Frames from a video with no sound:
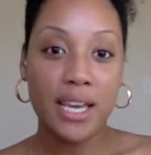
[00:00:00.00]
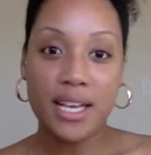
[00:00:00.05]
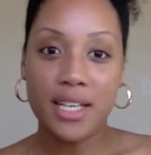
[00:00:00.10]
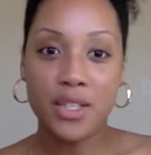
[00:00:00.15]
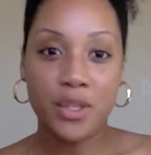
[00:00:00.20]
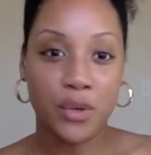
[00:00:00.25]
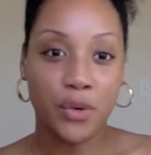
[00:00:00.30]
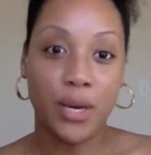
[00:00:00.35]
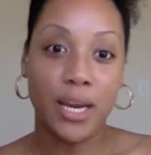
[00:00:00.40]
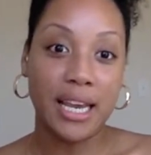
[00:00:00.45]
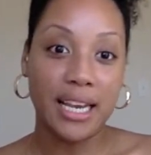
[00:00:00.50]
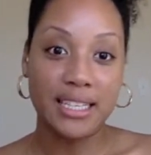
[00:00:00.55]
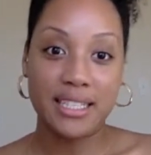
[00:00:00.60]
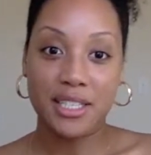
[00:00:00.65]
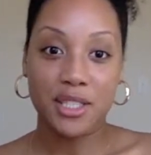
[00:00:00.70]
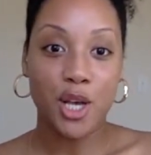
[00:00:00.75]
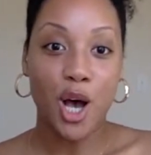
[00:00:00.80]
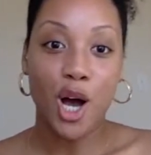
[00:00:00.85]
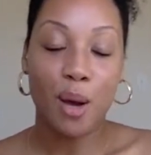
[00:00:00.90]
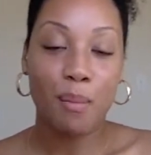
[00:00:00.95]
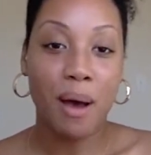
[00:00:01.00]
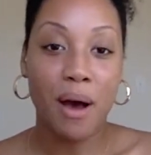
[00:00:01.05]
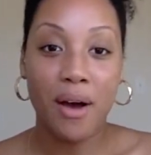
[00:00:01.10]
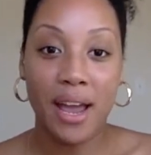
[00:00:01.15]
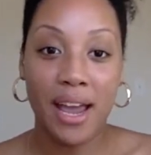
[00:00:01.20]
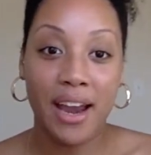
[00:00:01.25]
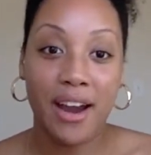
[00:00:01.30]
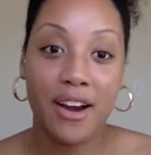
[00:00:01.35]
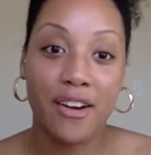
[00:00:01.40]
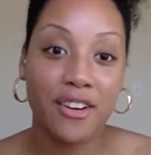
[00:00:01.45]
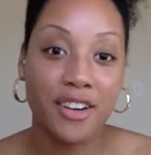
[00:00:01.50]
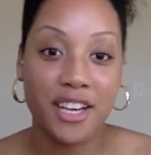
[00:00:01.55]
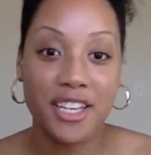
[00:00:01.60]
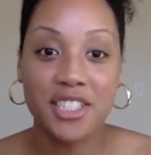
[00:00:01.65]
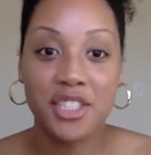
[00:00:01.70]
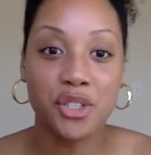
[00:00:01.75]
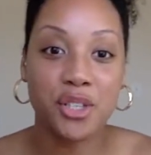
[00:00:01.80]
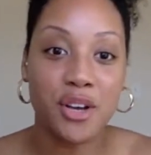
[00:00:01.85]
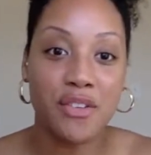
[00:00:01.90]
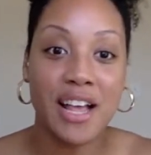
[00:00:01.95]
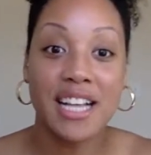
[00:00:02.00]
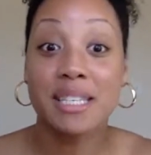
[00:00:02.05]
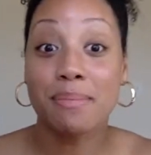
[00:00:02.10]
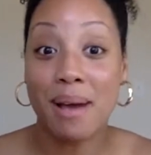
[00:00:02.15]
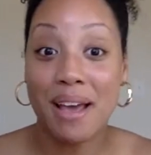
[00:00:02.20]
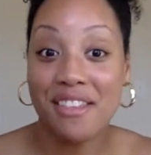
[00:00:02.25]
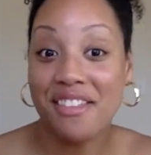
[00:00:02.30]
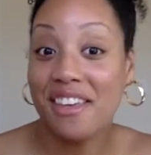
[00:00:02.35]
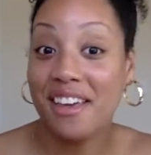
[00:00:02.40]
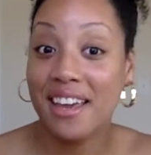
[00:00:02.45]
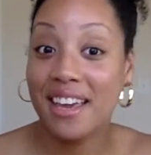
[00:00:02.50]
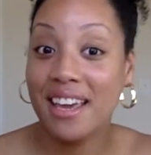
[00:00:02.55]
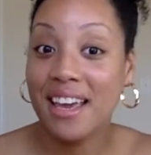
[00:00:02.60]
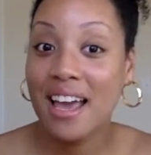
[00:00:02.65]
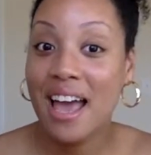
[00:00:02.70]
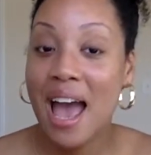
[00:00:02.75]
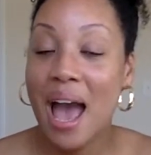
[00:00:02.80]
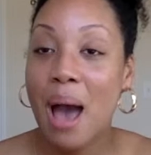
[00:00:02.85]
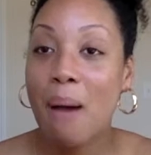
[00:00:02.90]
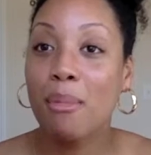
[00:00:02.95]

it's great to talk about hair because, that's my thing.